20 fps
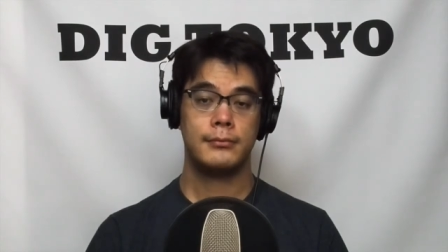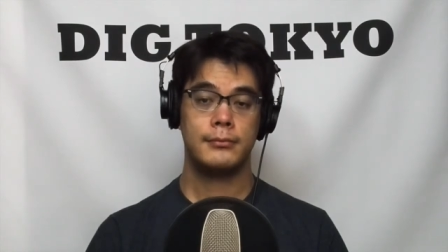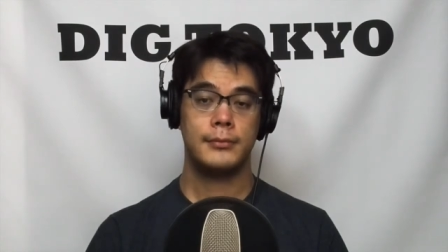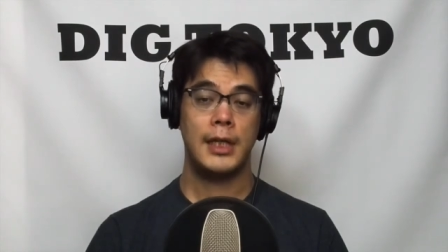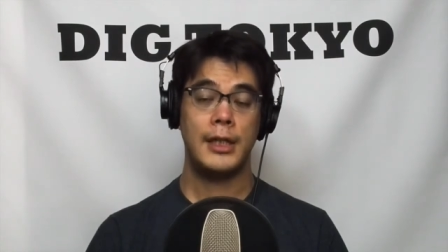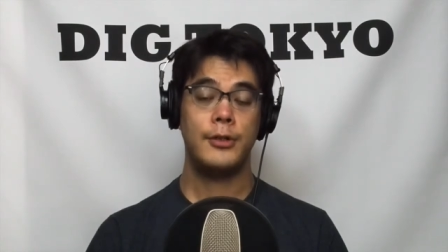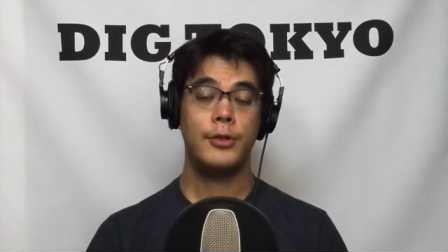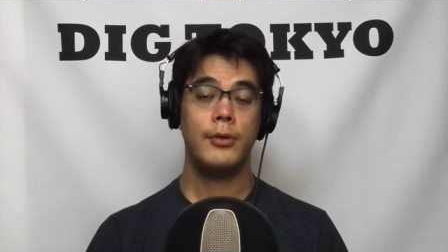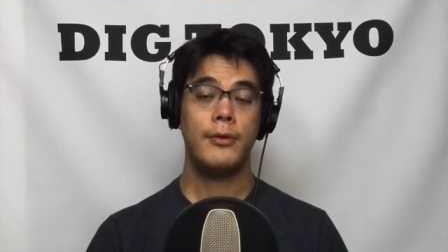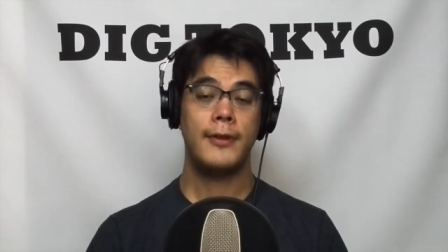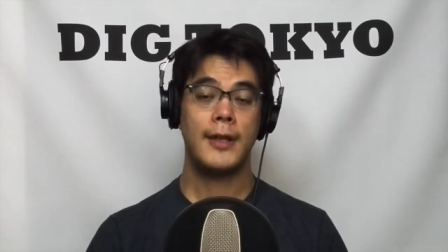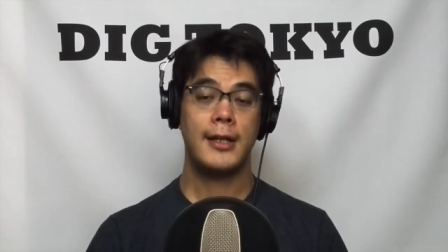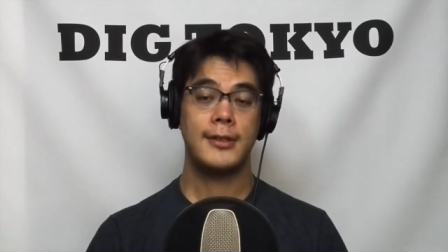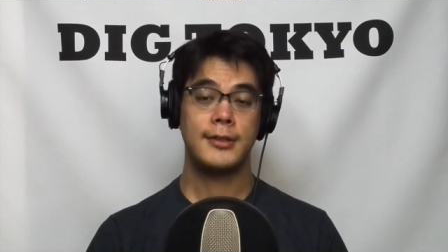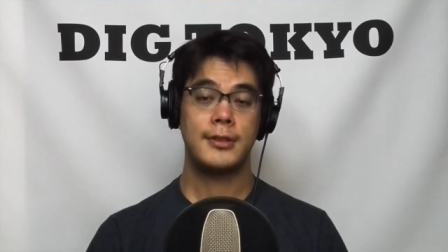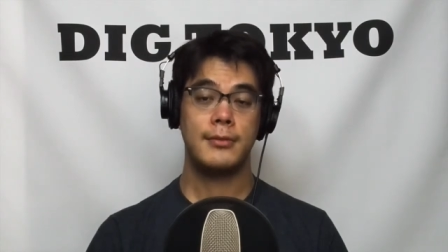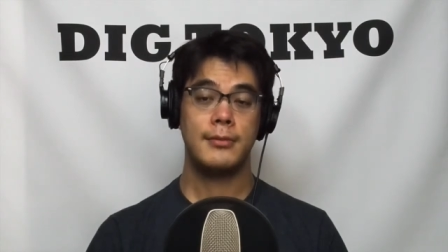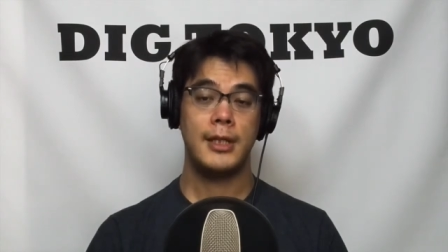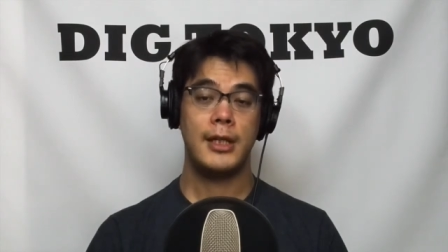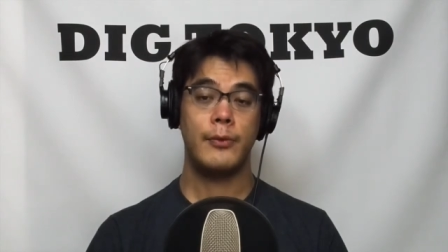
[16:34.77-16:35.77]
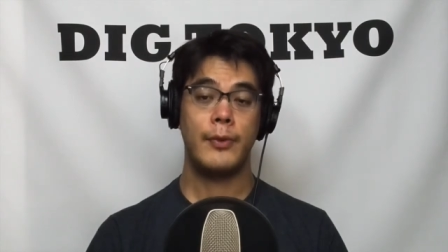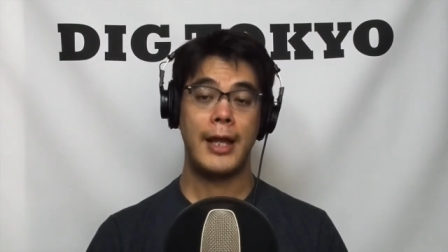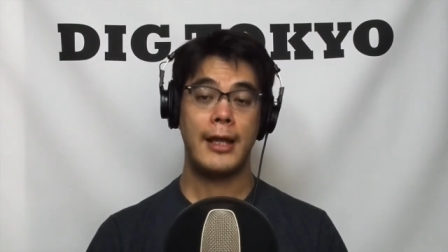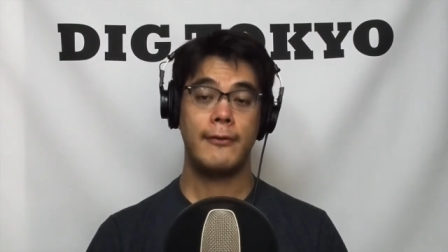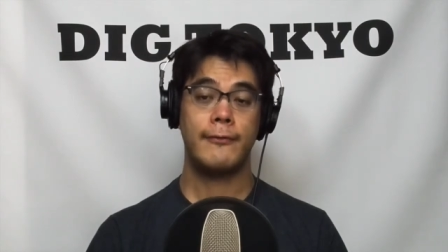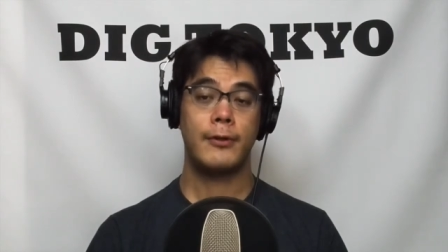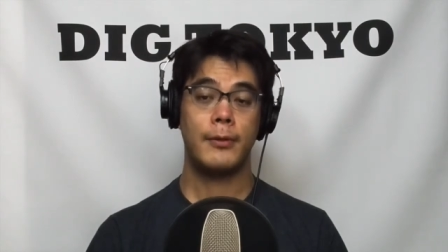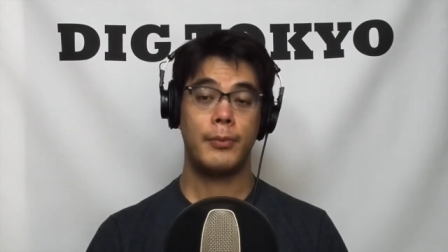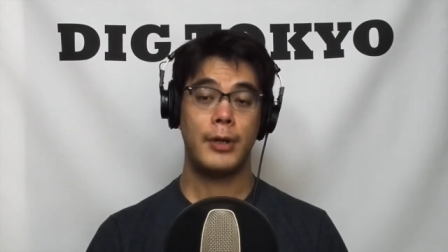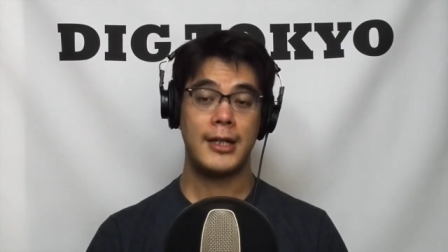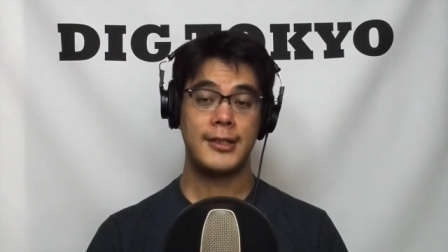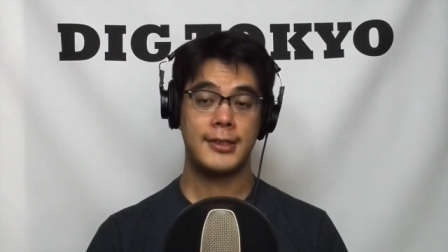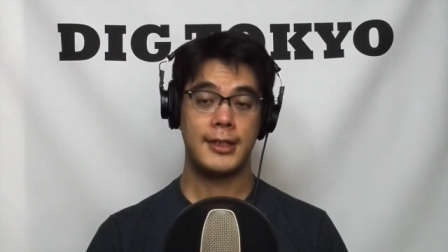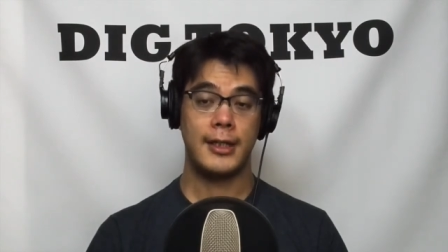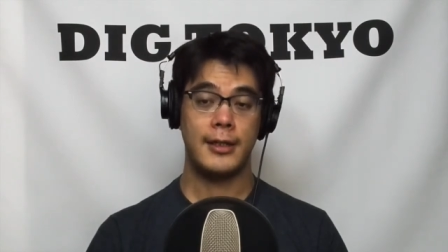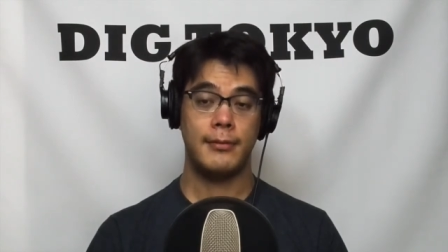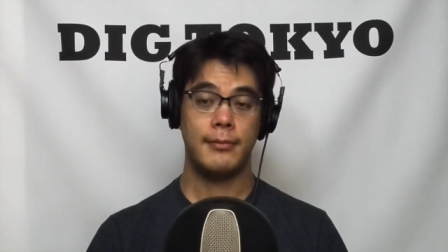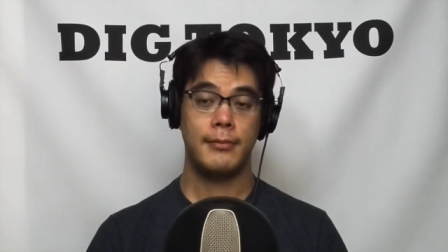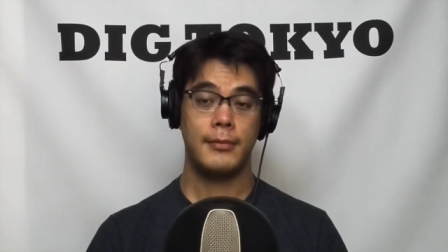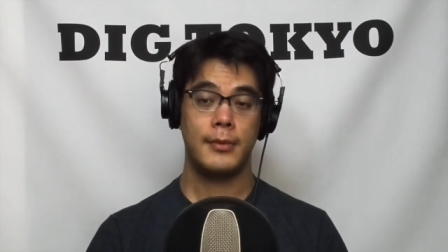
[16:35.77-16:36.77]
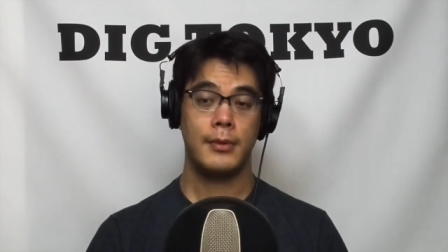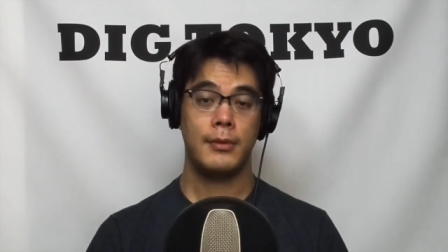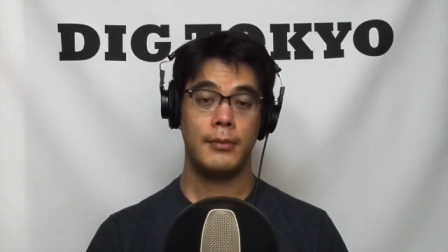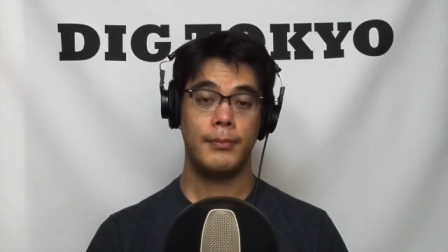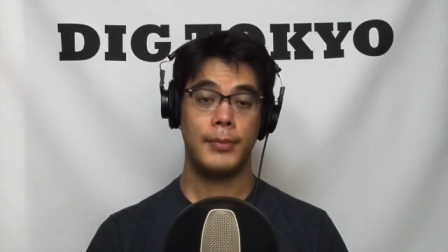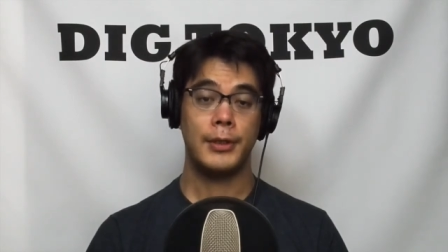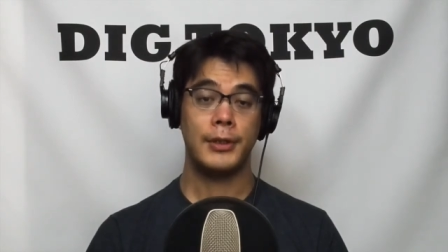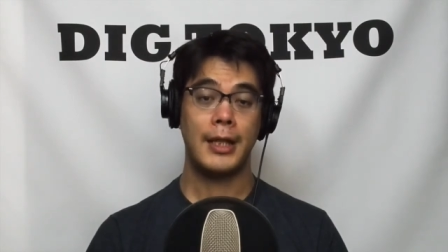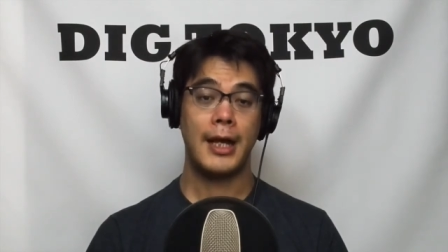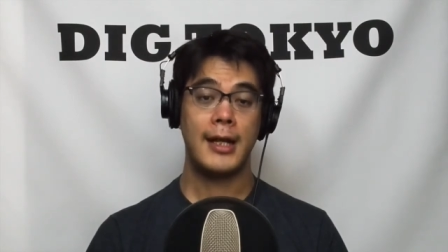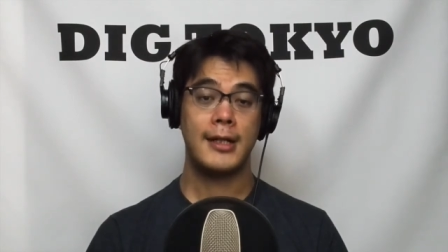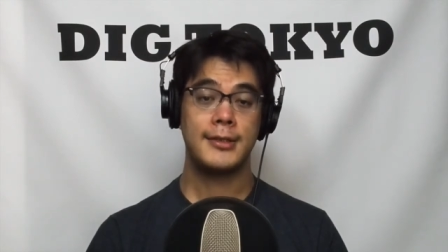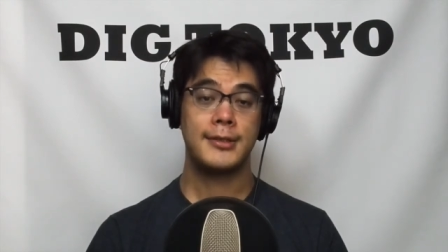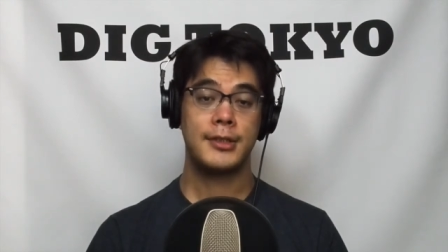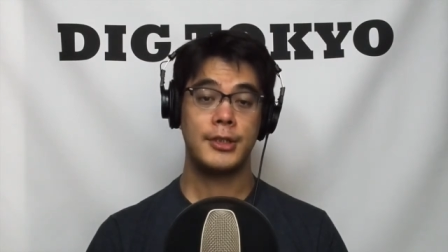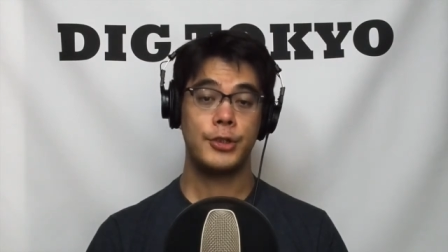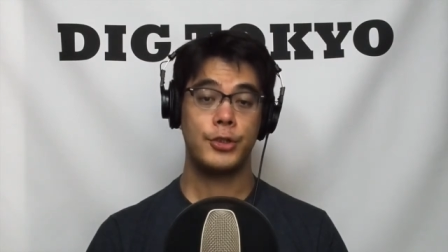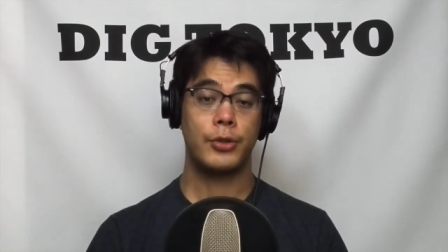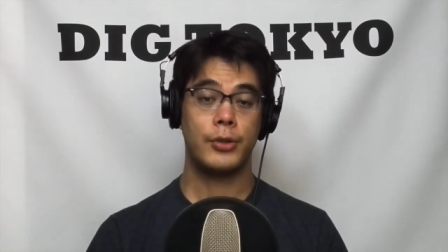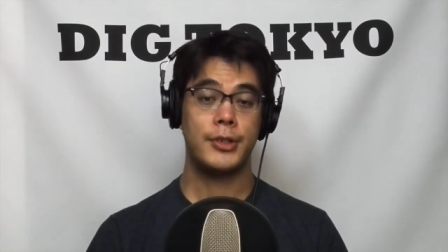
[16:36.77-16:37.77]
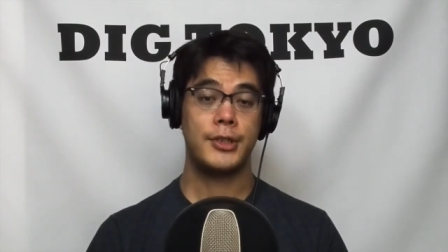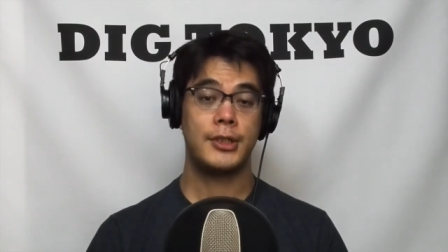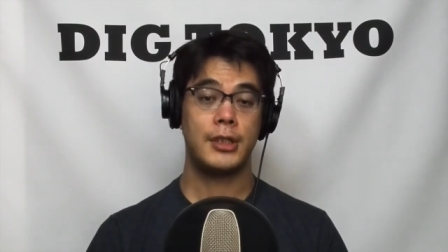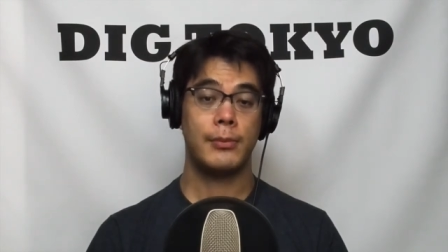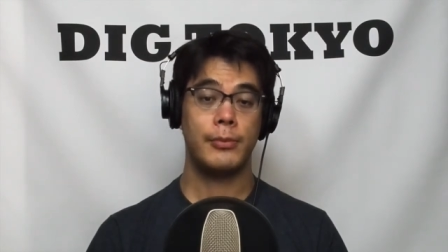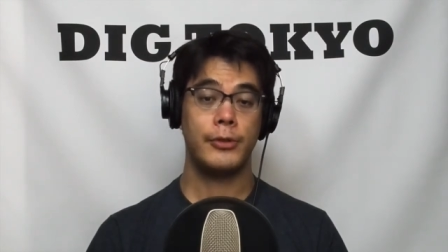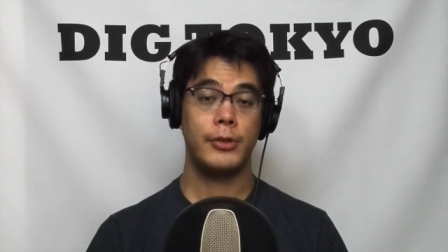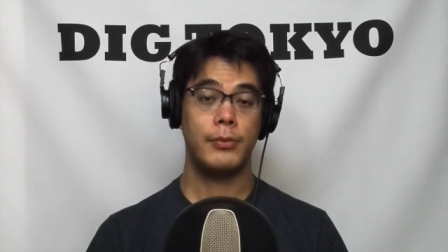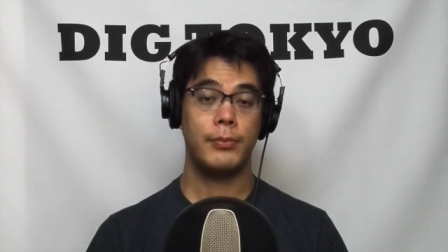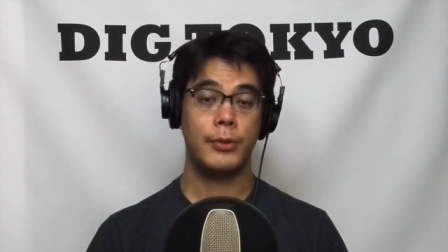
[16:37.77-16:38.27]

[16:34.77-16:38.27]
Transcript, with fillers: In 2000, he ran for president, but lost to George W.